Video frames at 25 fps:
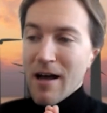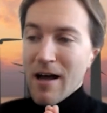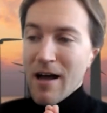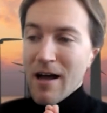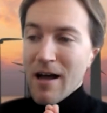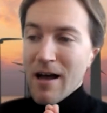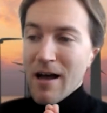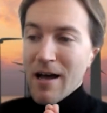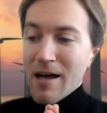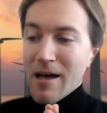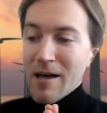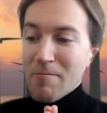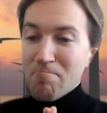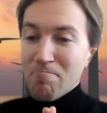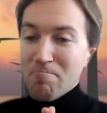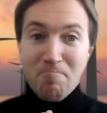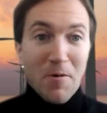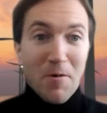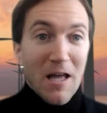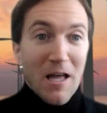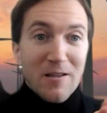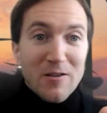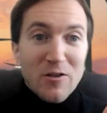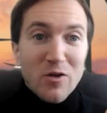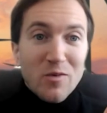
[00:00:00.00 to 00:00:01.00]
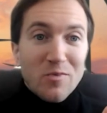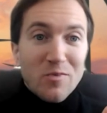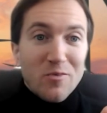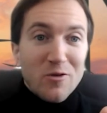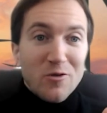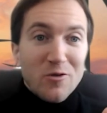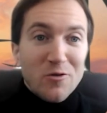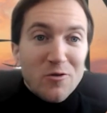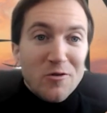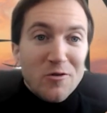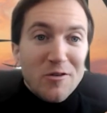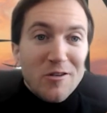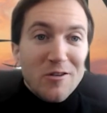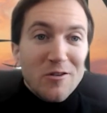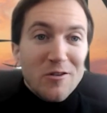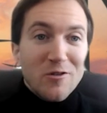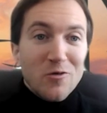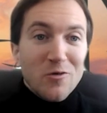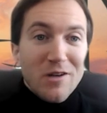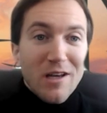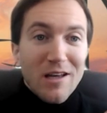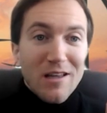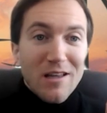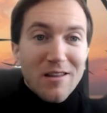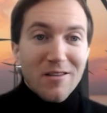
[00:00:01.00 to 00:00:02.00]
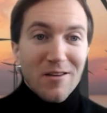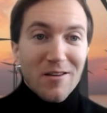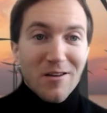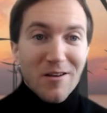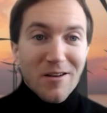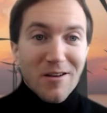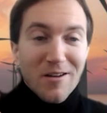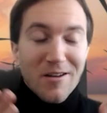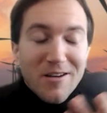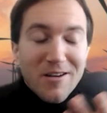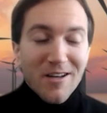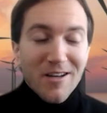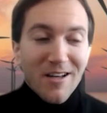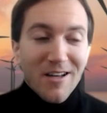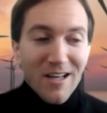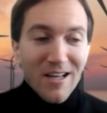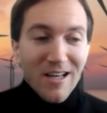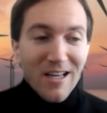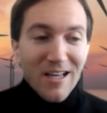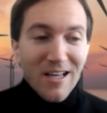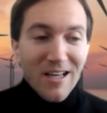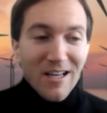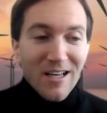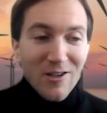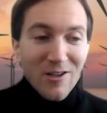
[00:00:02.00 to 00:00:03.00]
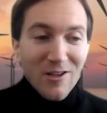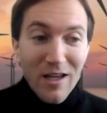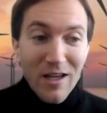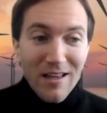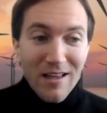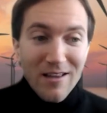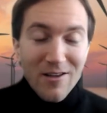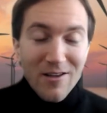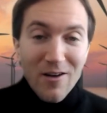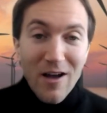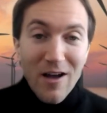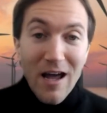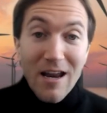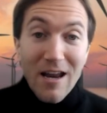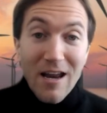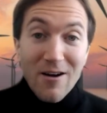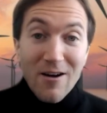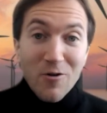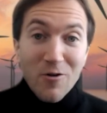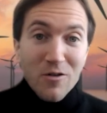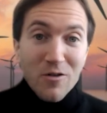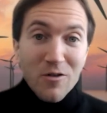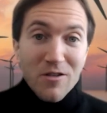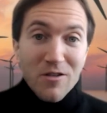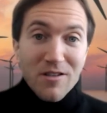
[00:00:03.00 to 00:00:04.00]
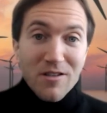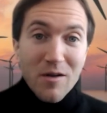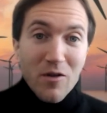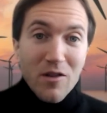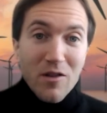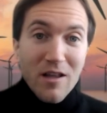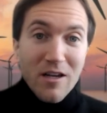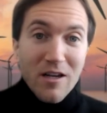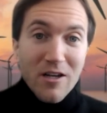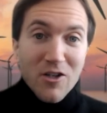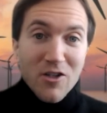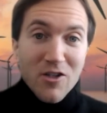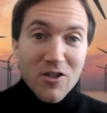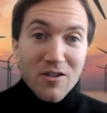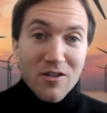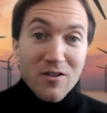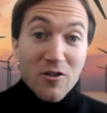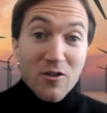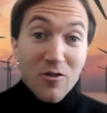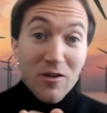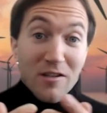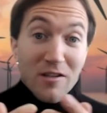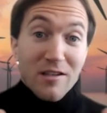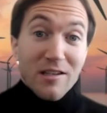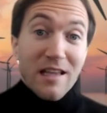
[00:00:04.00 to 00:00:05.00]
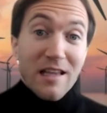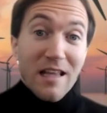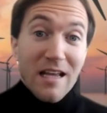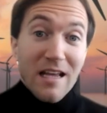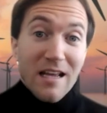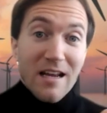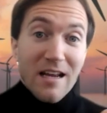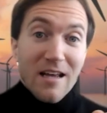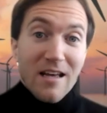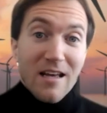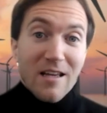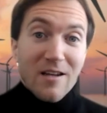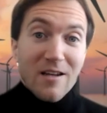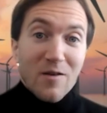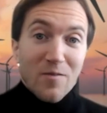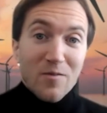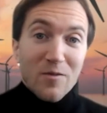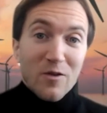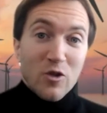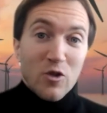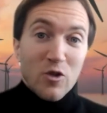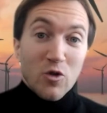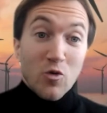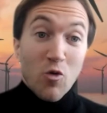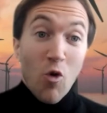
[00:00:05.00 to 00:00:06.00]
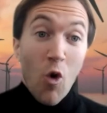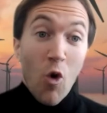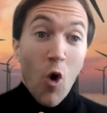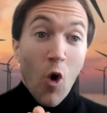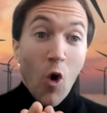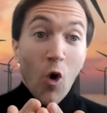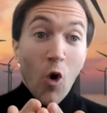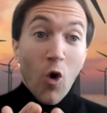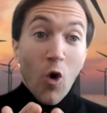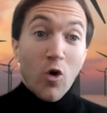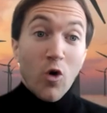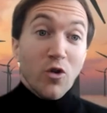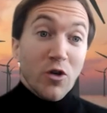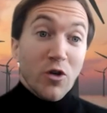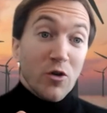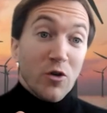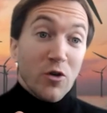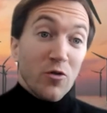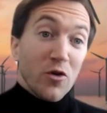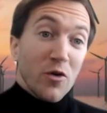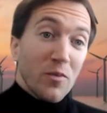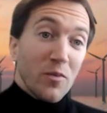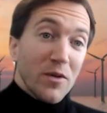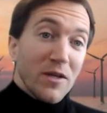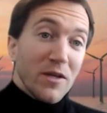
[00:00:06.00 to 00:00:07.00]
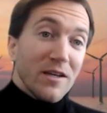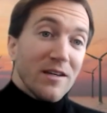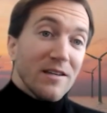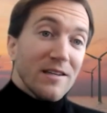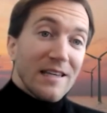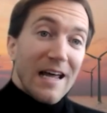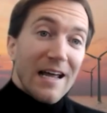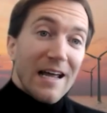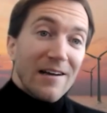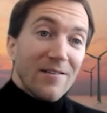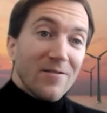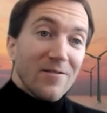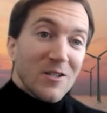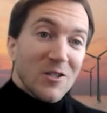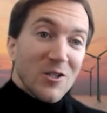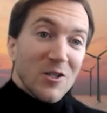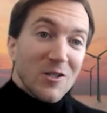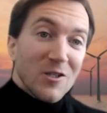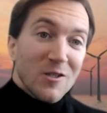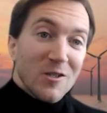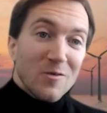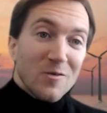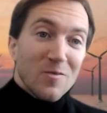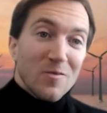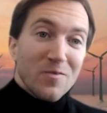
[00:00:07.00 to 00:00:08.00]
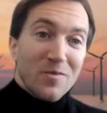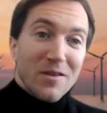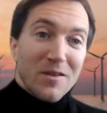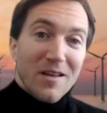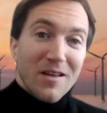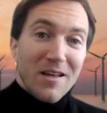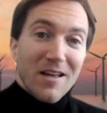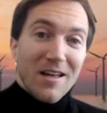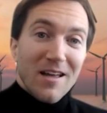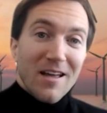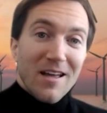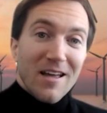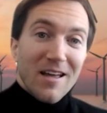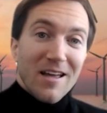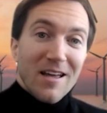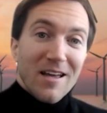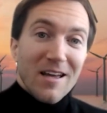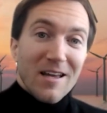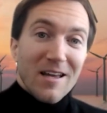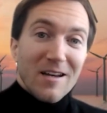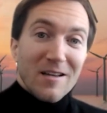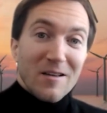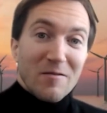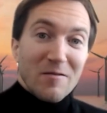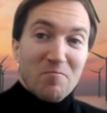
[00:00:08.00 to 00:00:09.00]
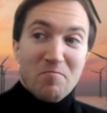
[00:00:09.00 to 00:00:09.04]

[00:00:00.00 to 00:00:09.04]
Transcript: I had the opportunity to get the En-ROAD simulation translated to all the European languages, and